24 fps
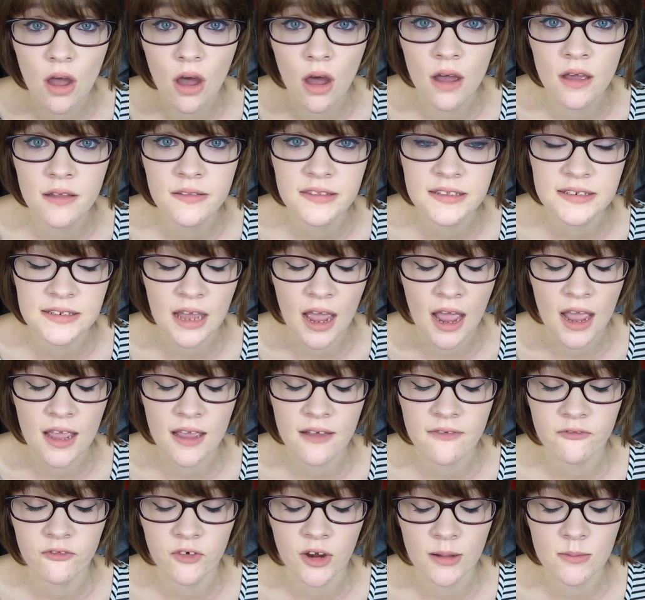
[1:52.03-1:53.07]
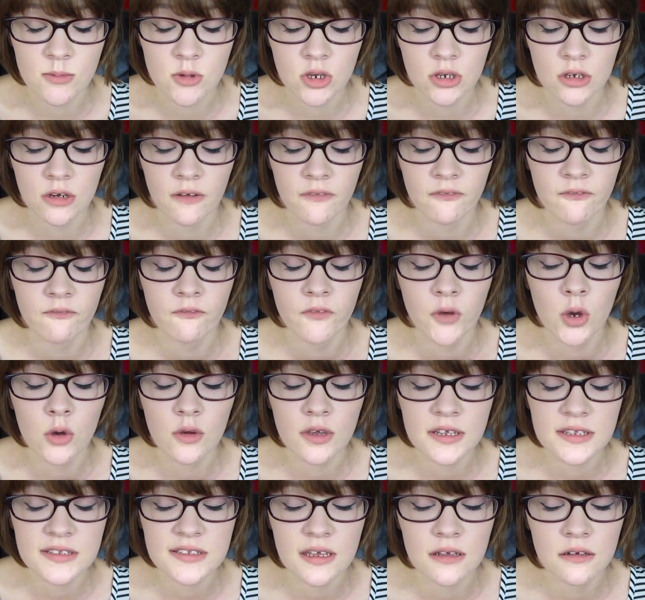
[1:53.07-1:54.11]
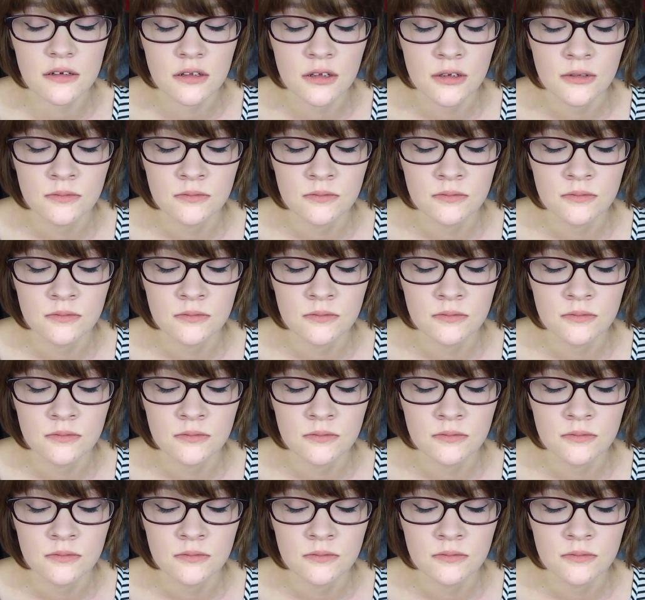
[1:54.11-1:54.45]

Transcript: on the diaphragm. You're gonna focus on,